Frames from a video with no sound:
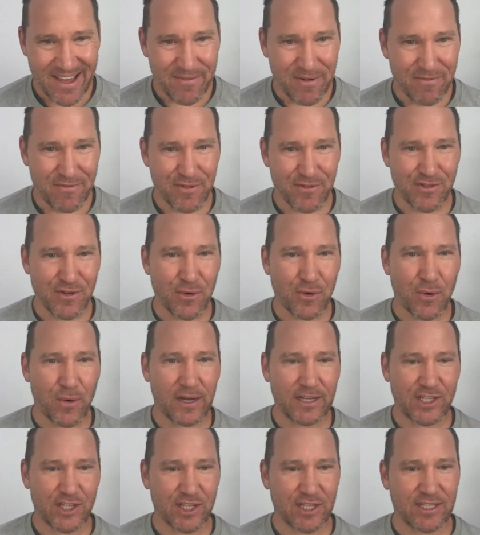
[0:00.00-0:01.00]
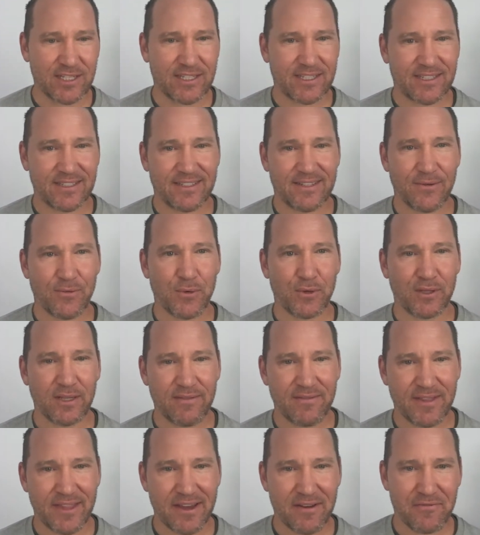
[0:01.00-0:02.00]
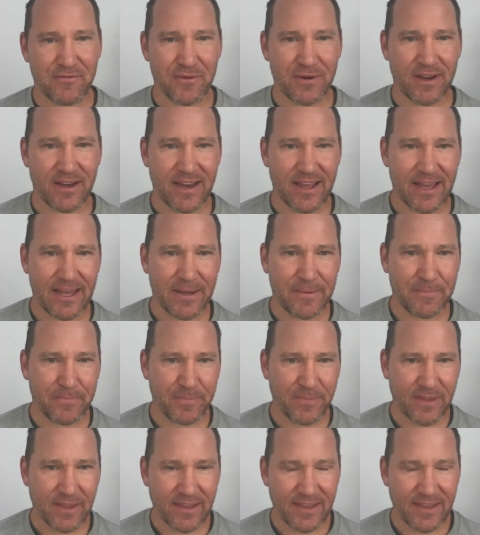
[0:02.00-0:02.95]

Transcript: If there's no questions, we'll leave it there for today.